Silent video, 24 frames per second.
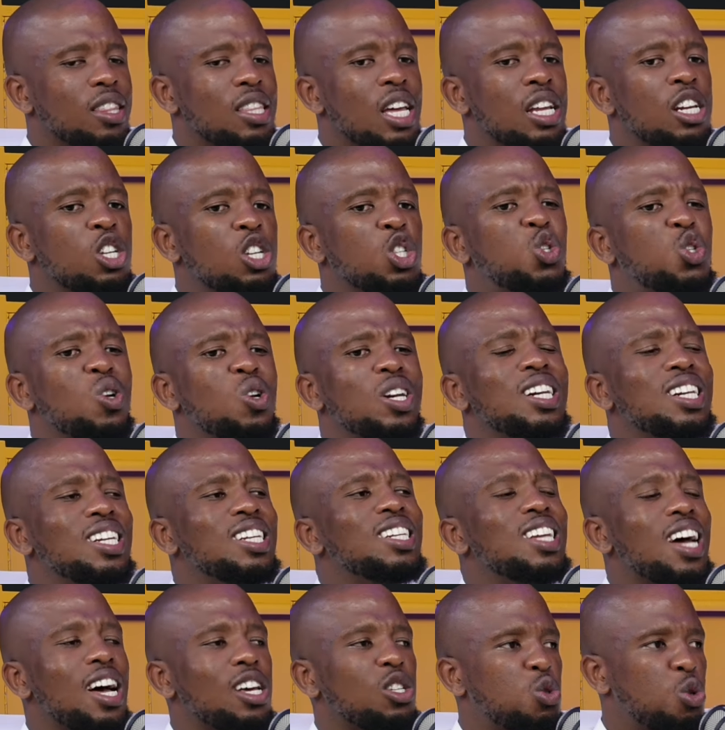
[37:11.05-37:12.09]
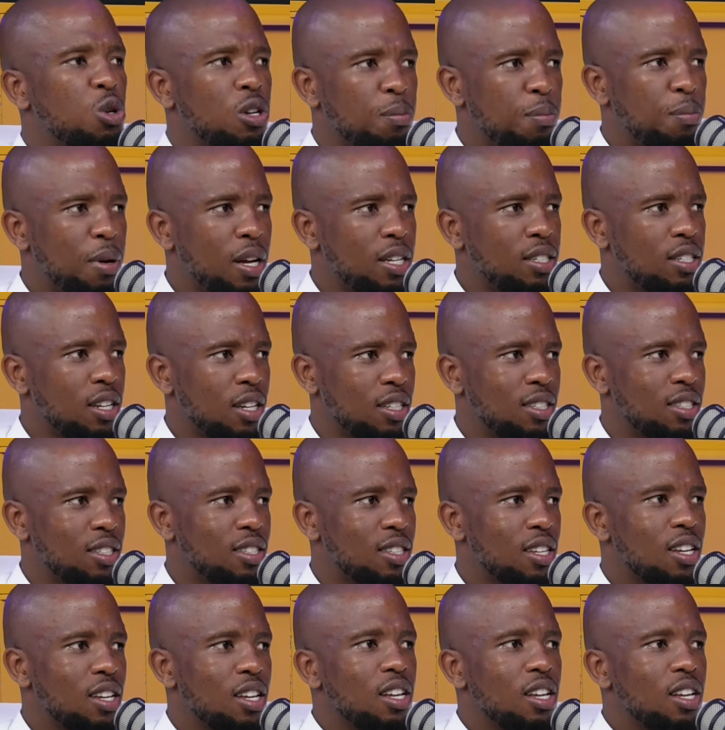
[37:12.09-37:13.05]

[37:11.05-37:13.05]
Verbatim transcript: then it should lead us to repentance.